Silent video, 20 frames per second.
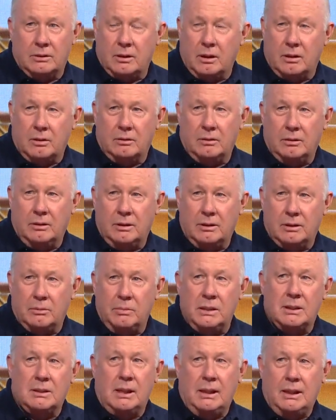So it's
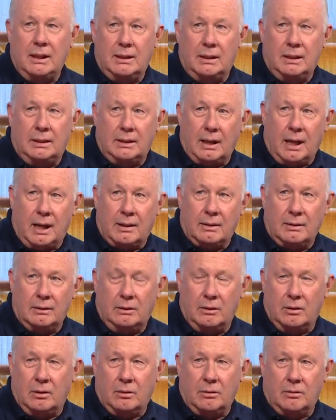misleading that,
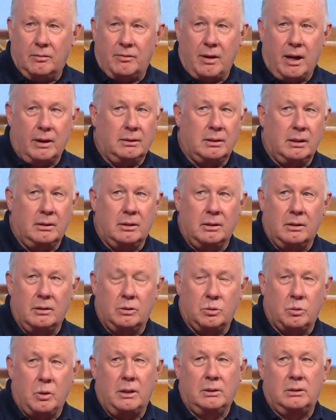you know, the fact that they're
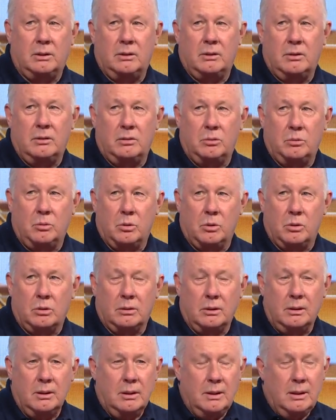20th in the world.